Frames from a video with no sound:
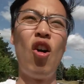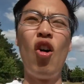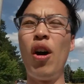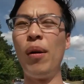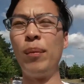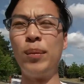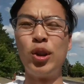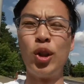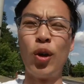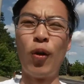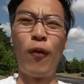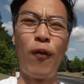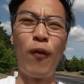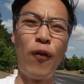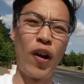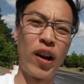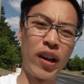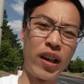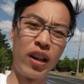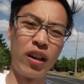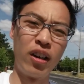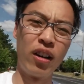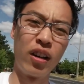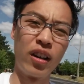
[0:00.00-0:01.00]
oh, I'm so
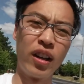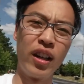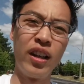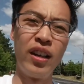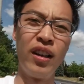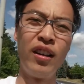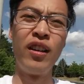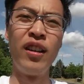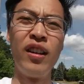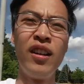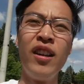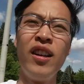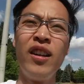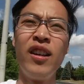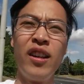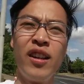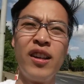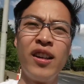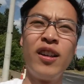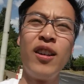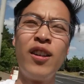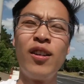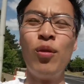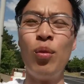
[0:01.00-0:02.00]
fucking ugly.
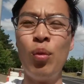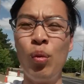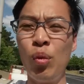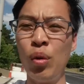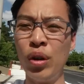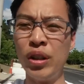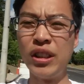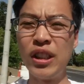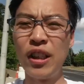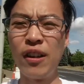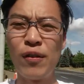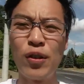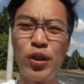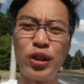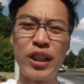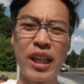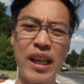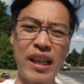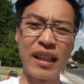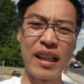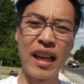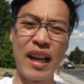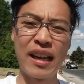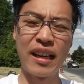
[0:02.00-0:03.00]
Instead of you
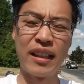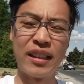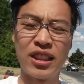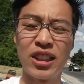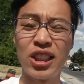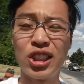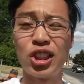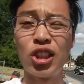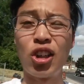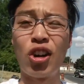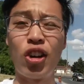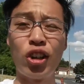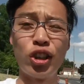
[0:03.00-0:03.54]
saying that in such a